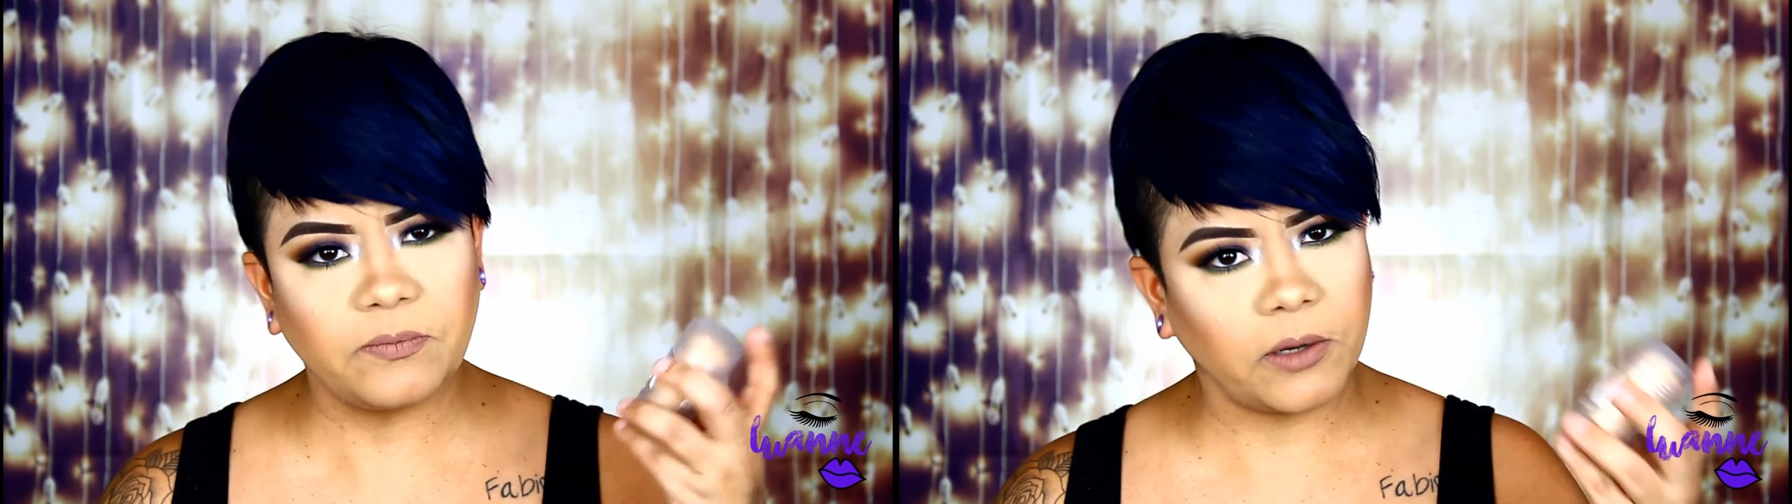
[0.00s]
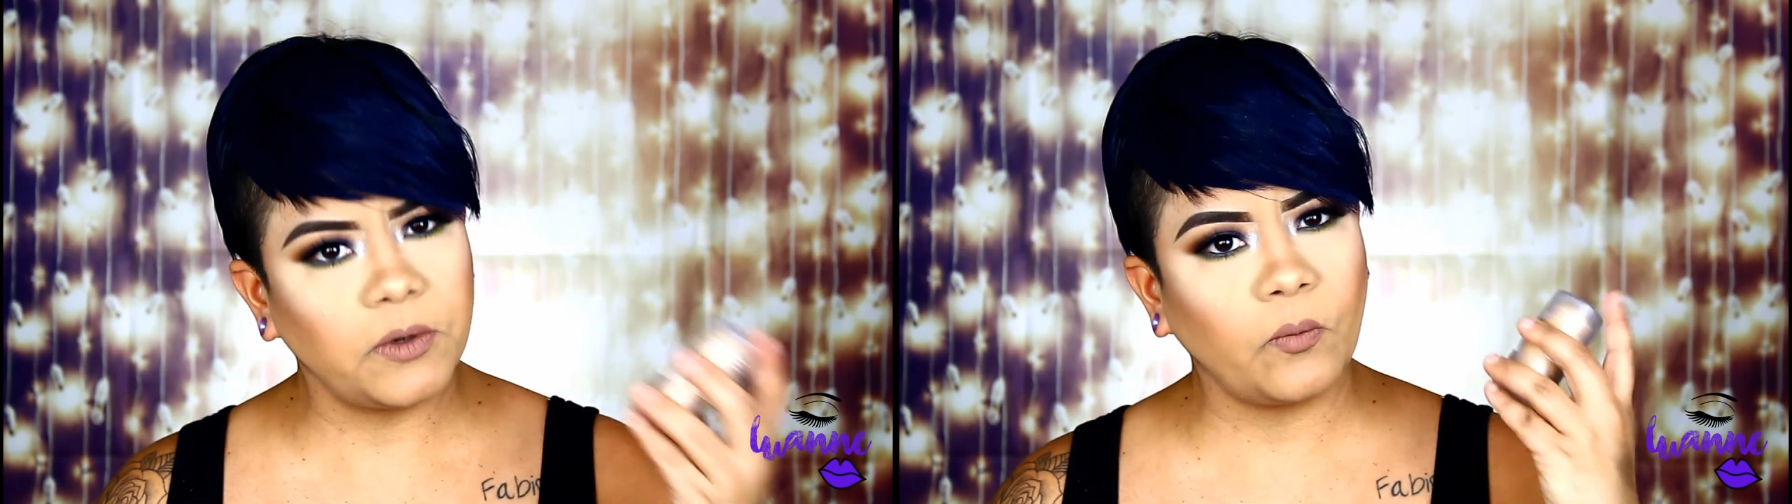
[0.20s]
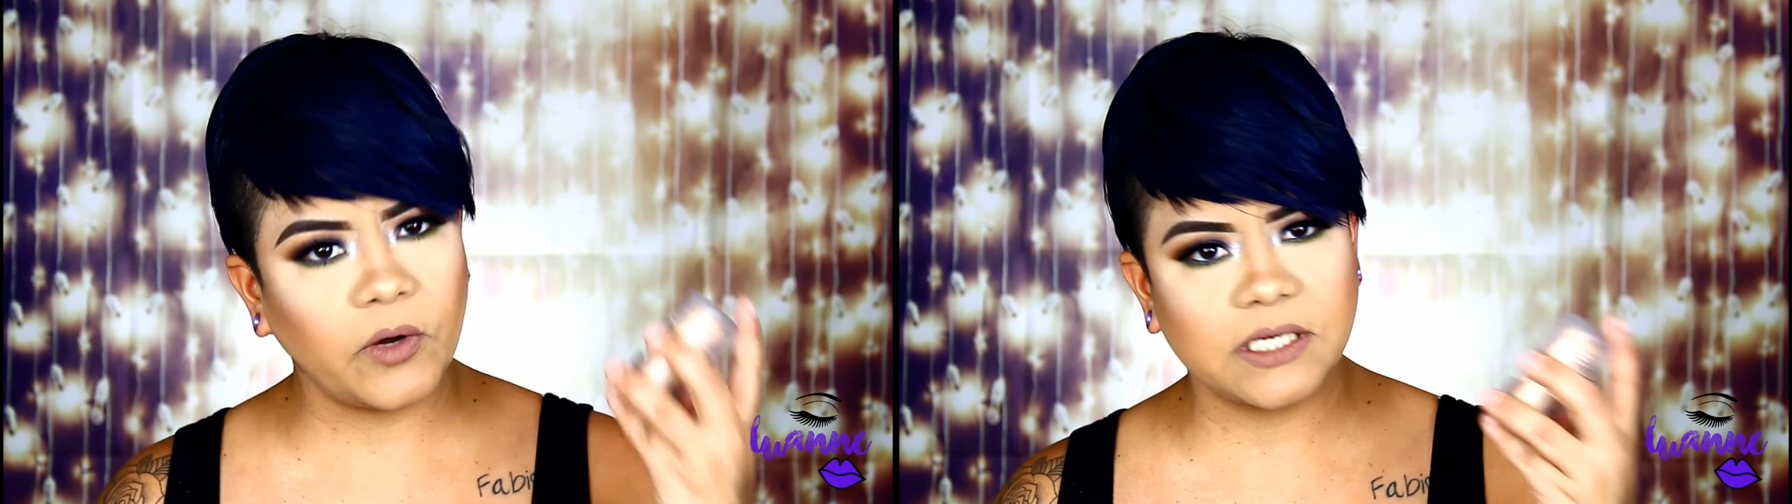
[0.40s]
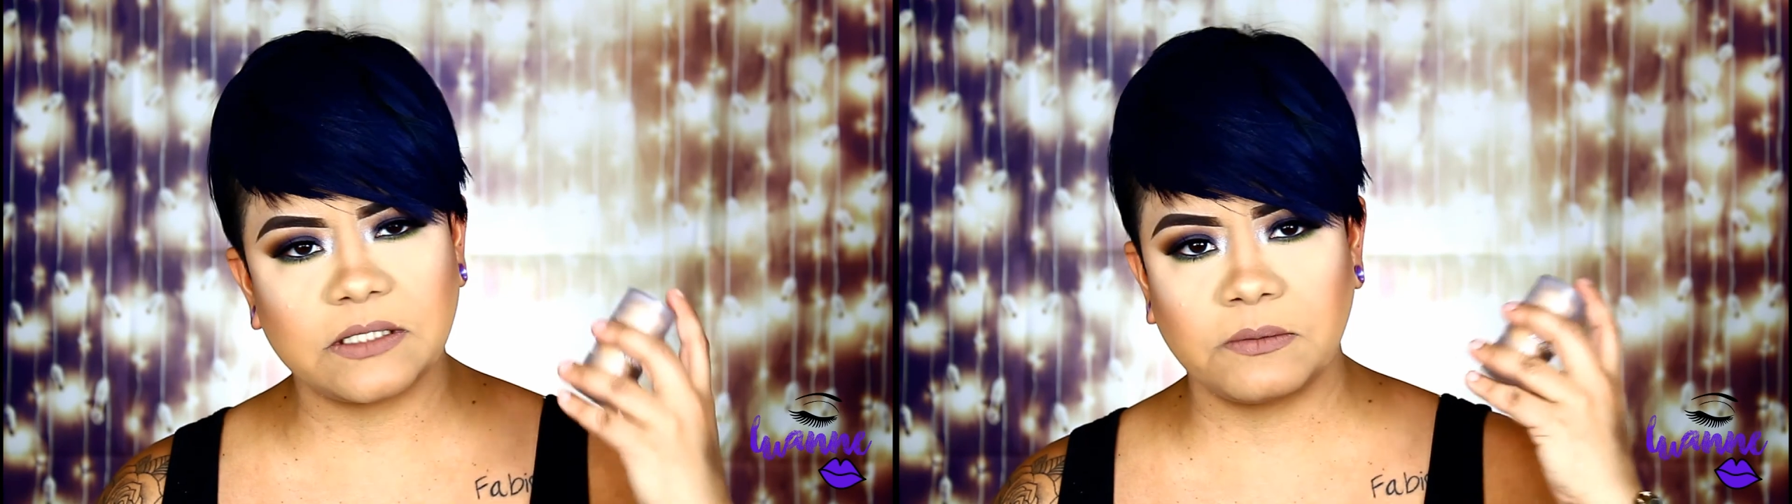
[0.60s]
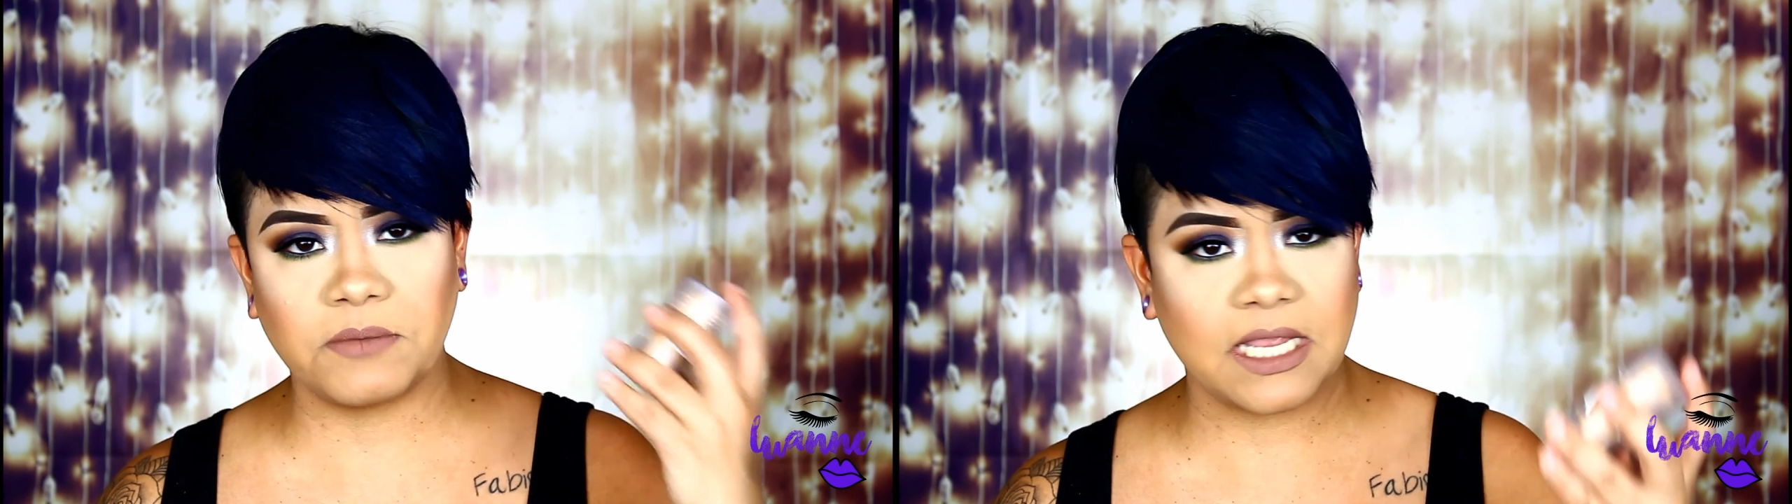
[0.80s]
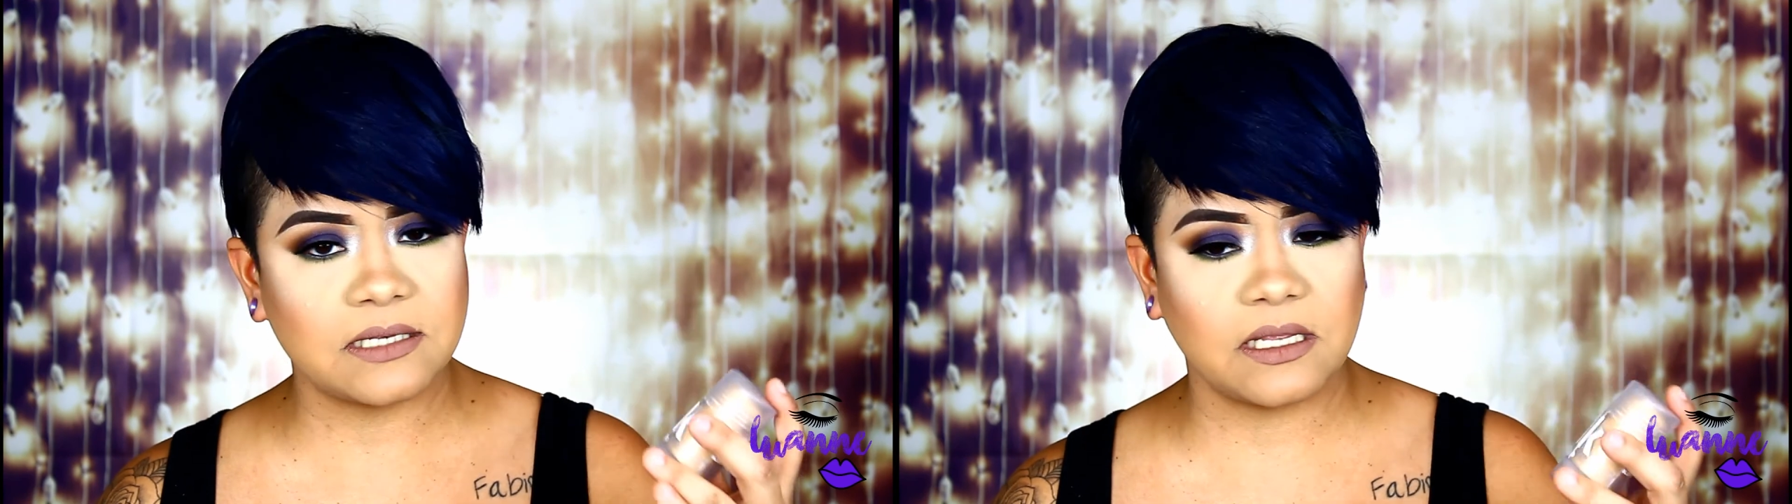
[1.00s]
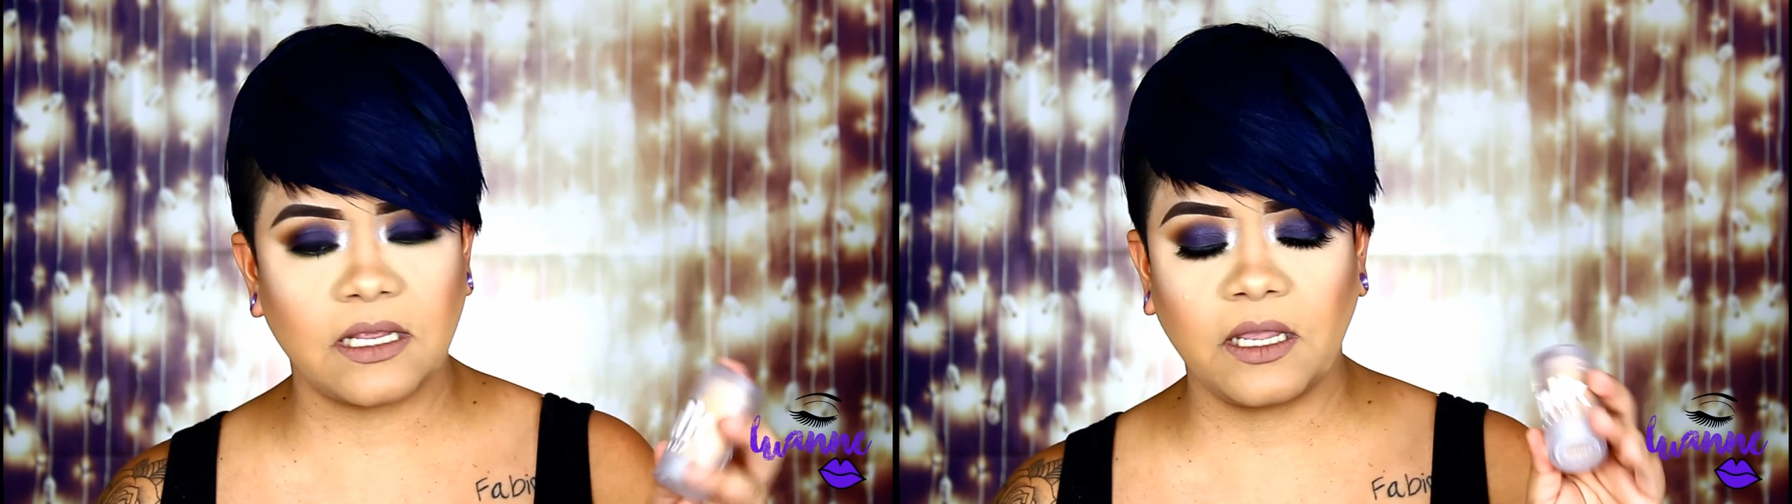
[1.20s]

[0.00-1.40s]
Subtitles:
primer works amazing.